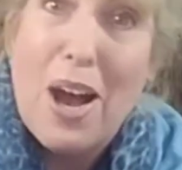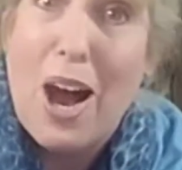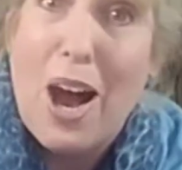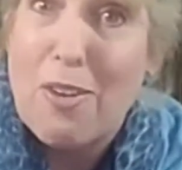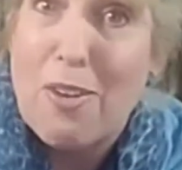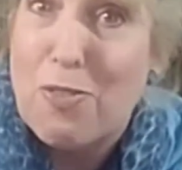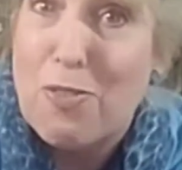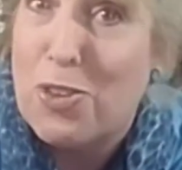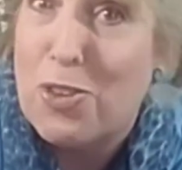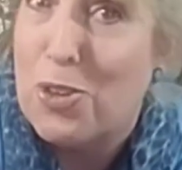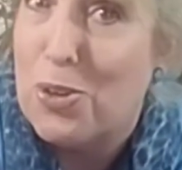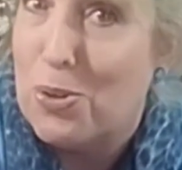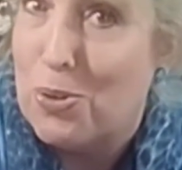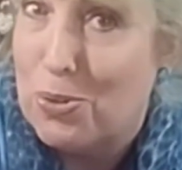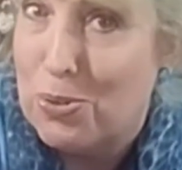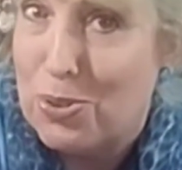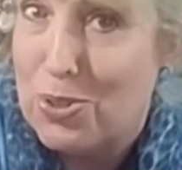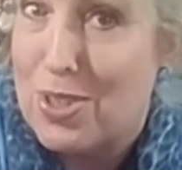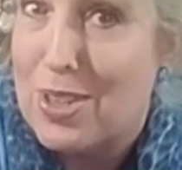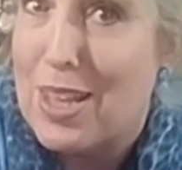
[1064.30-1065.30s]
I
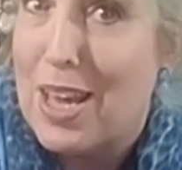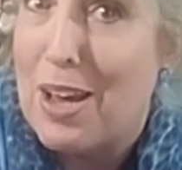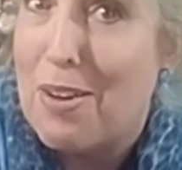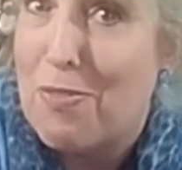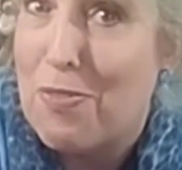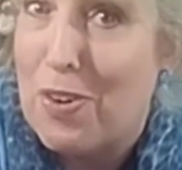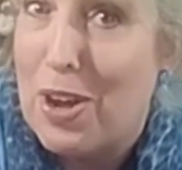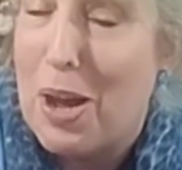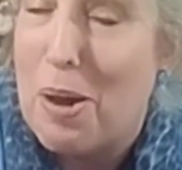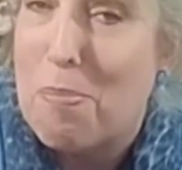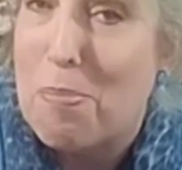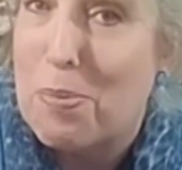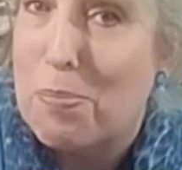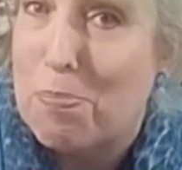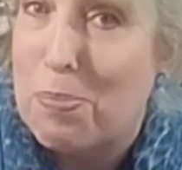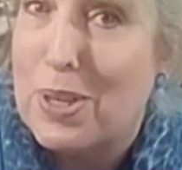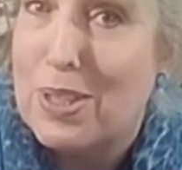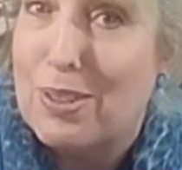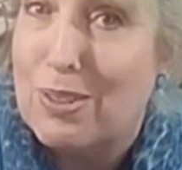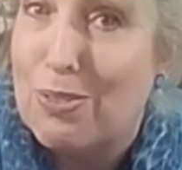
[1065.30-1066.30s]
fused that
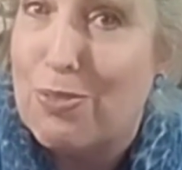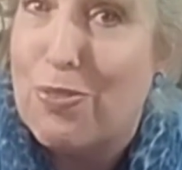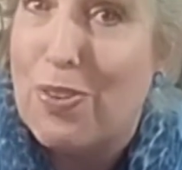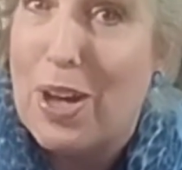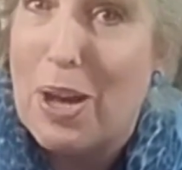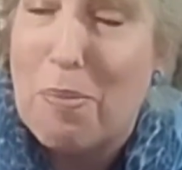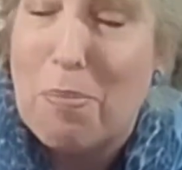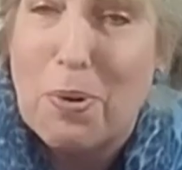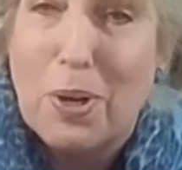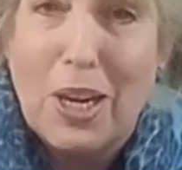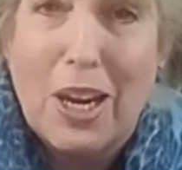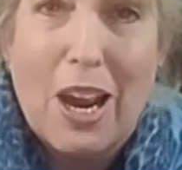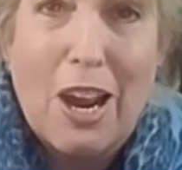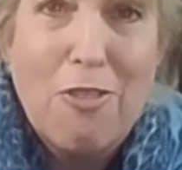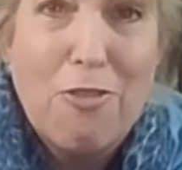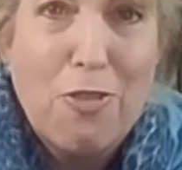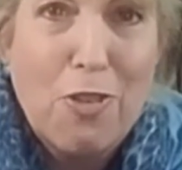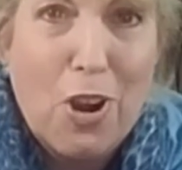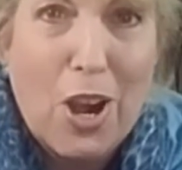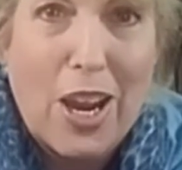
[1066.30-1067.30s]
fabric piece of fabric
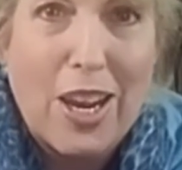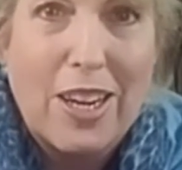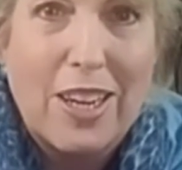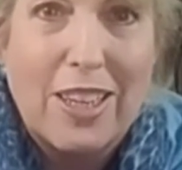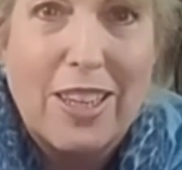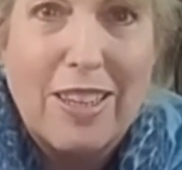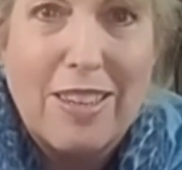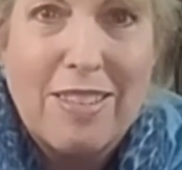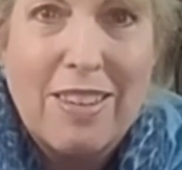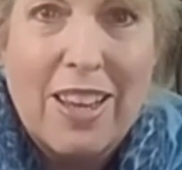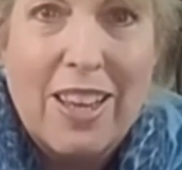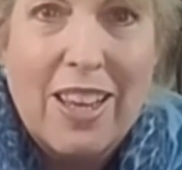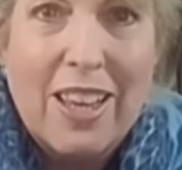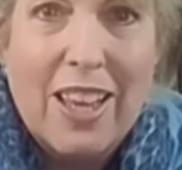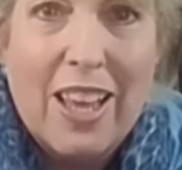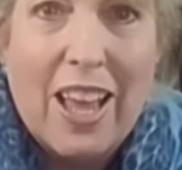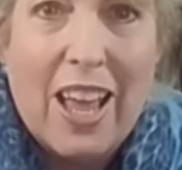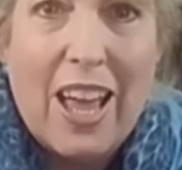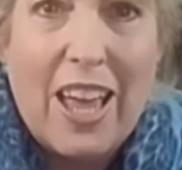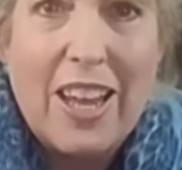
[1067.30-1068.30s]
I frayed it
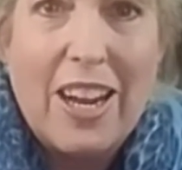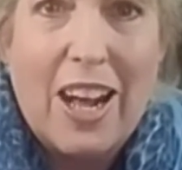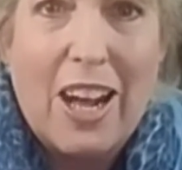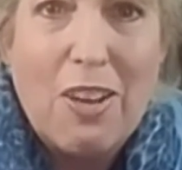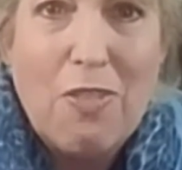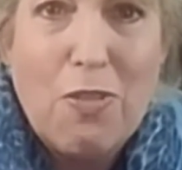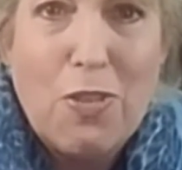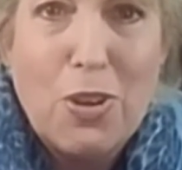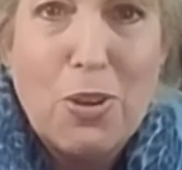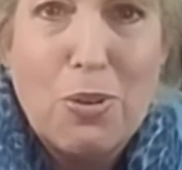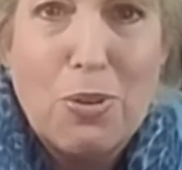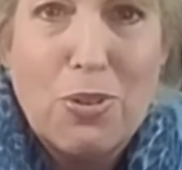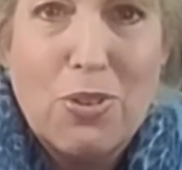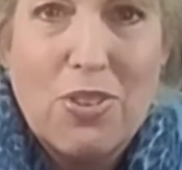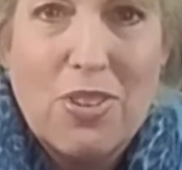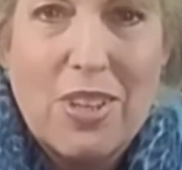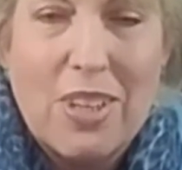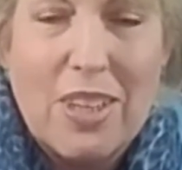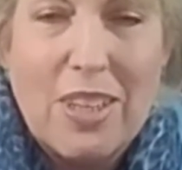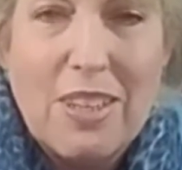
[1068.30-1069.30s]
and I
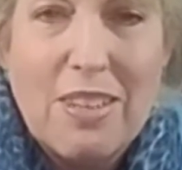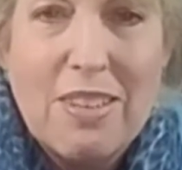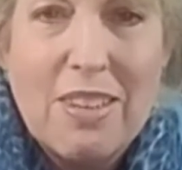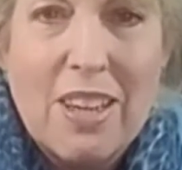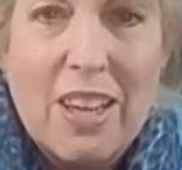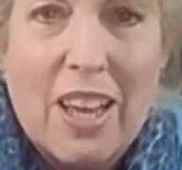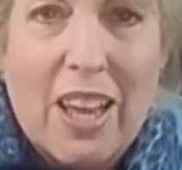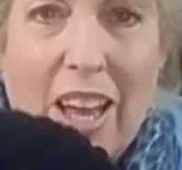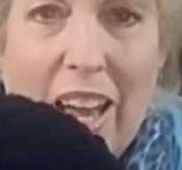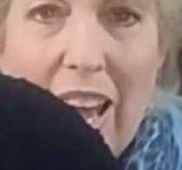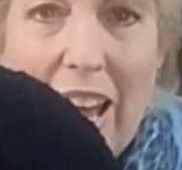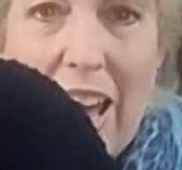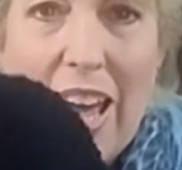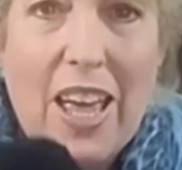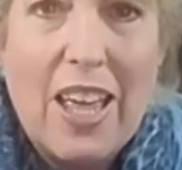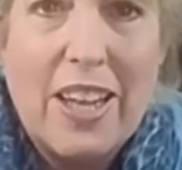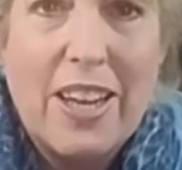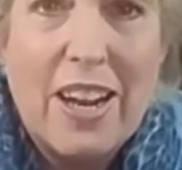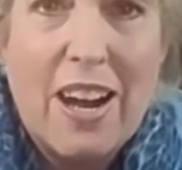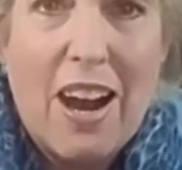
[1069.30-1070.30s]
fused it
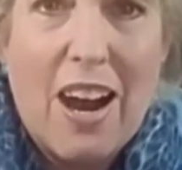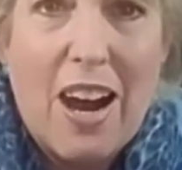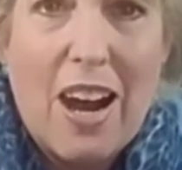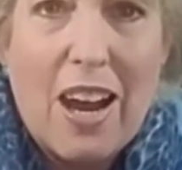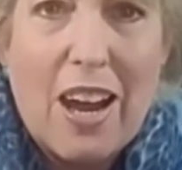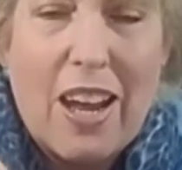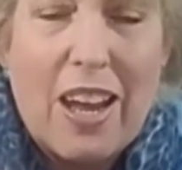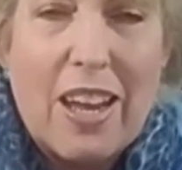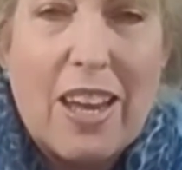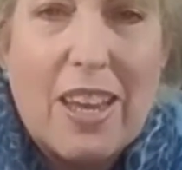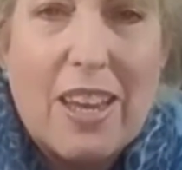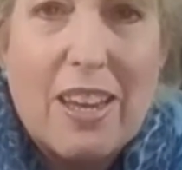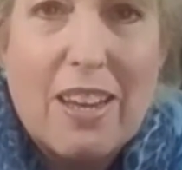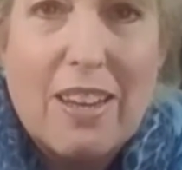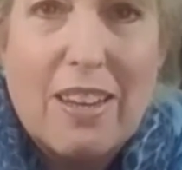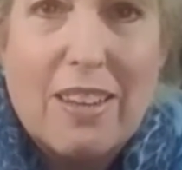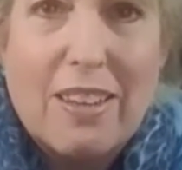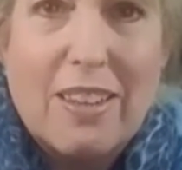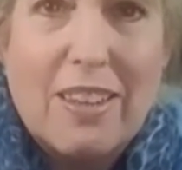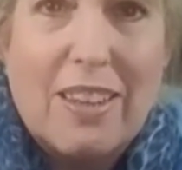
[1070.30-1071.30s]
and I
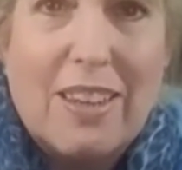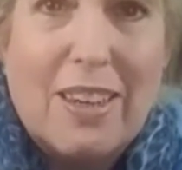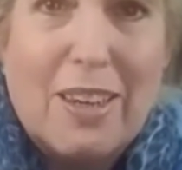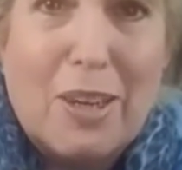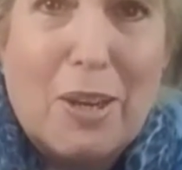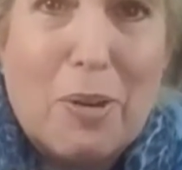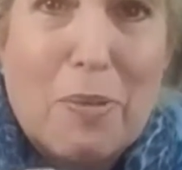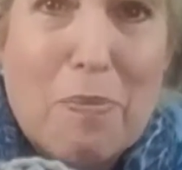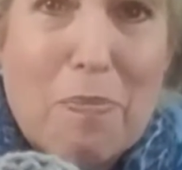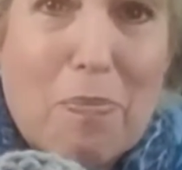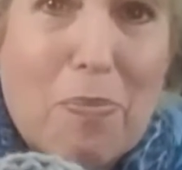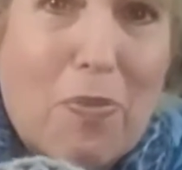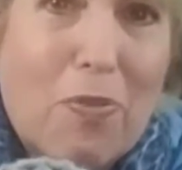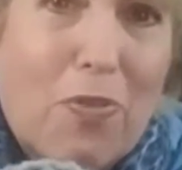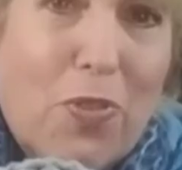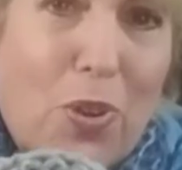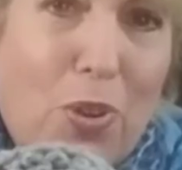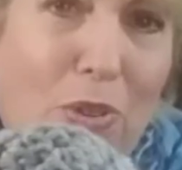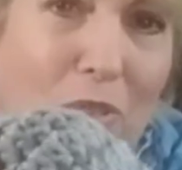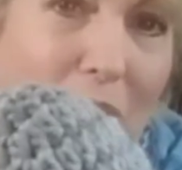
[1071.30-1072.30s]
uh,
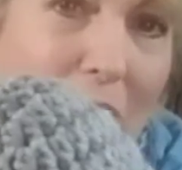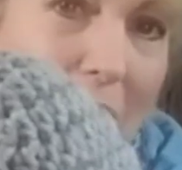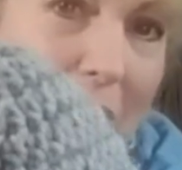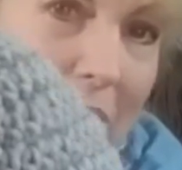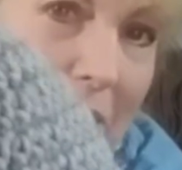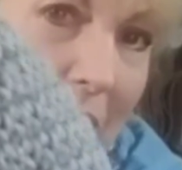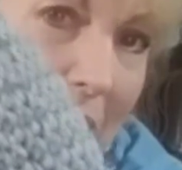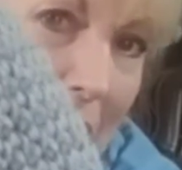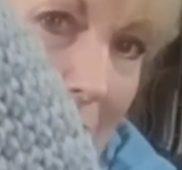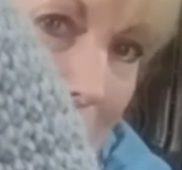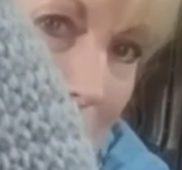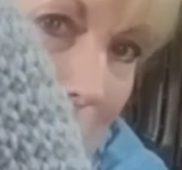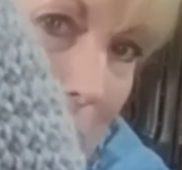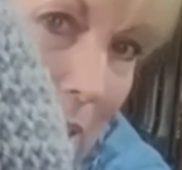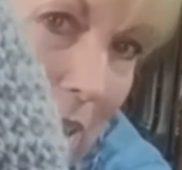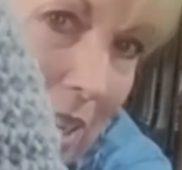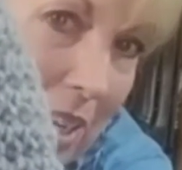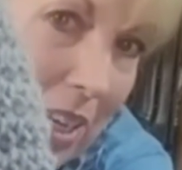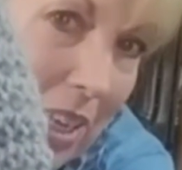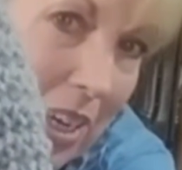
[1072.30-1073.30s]
fused it onto Heat and
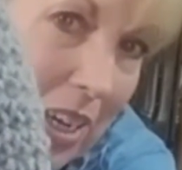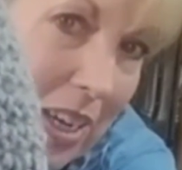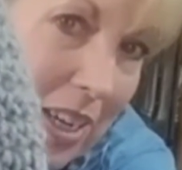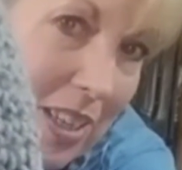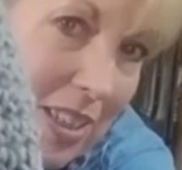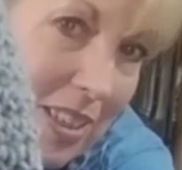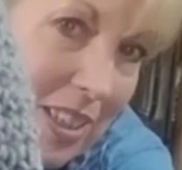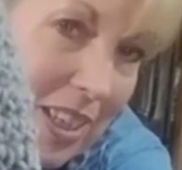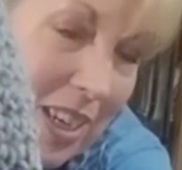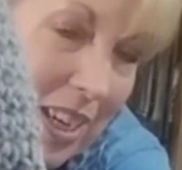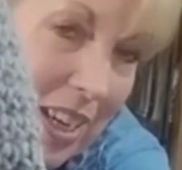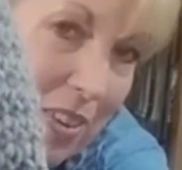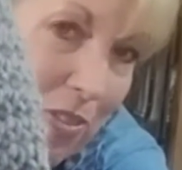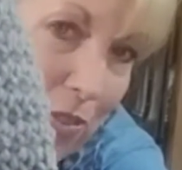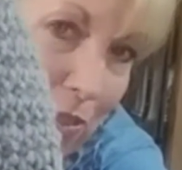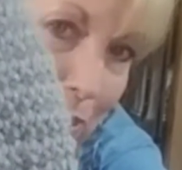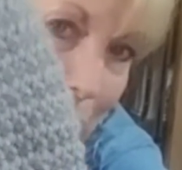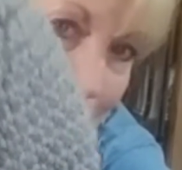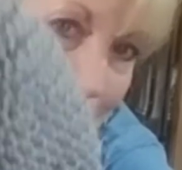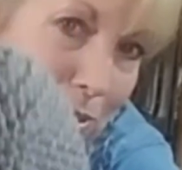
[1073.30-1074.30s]
Bond Lite, then I
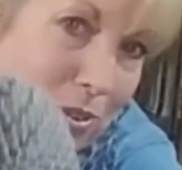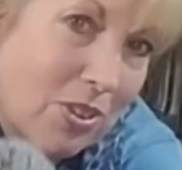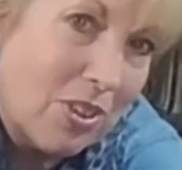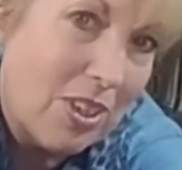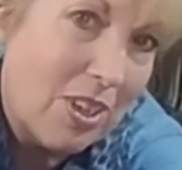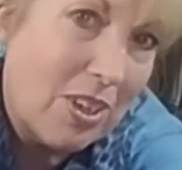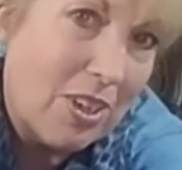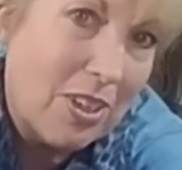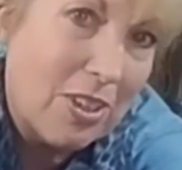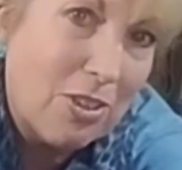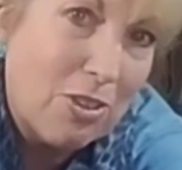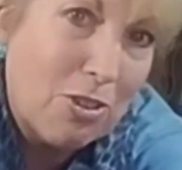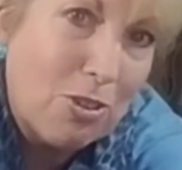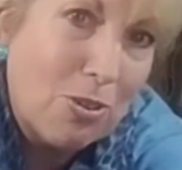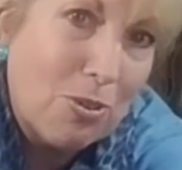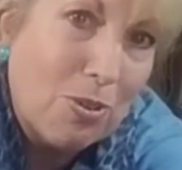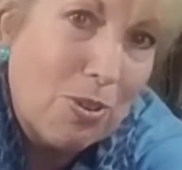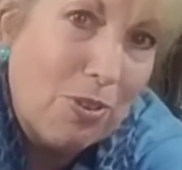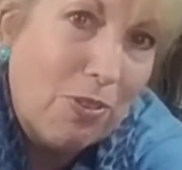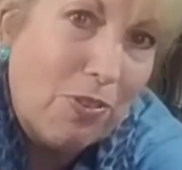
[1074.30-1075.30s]
fused it
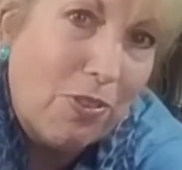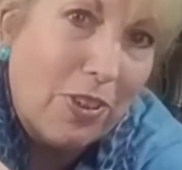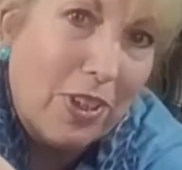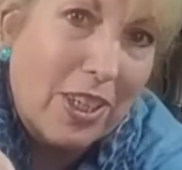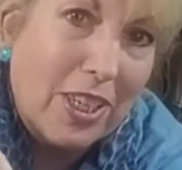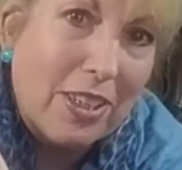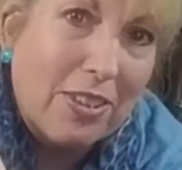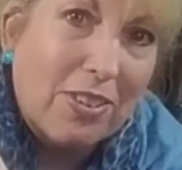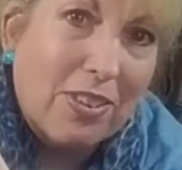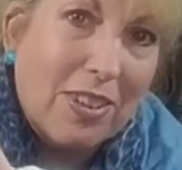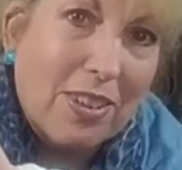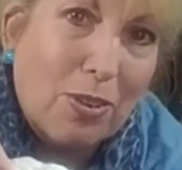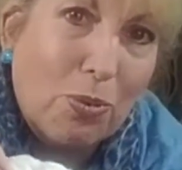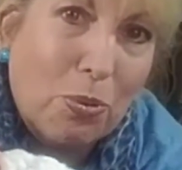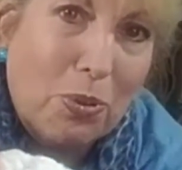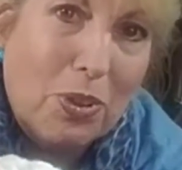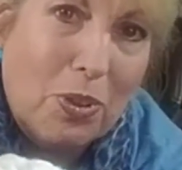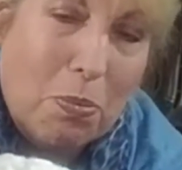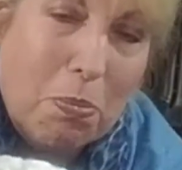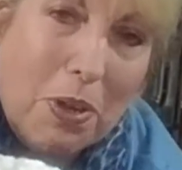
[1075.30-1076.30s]
onto the fleece. This
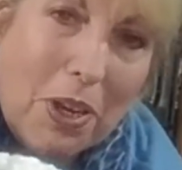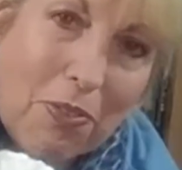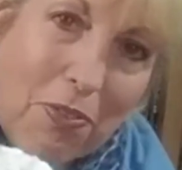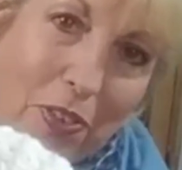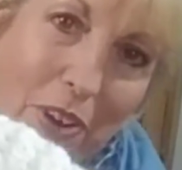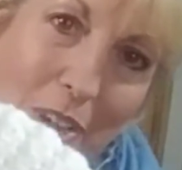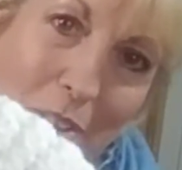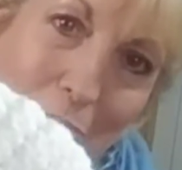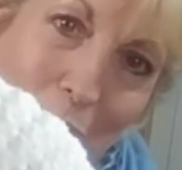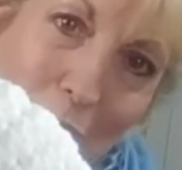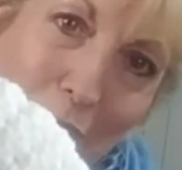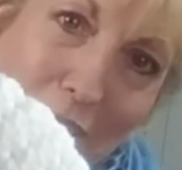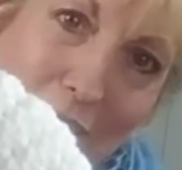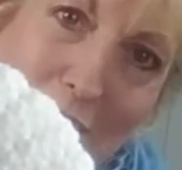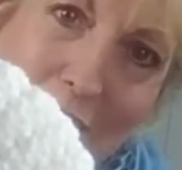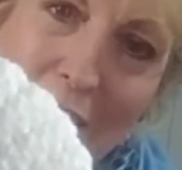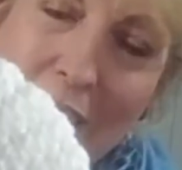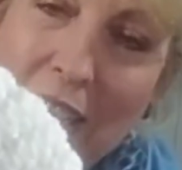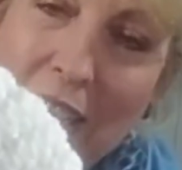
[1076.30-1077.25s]
one's my favorite.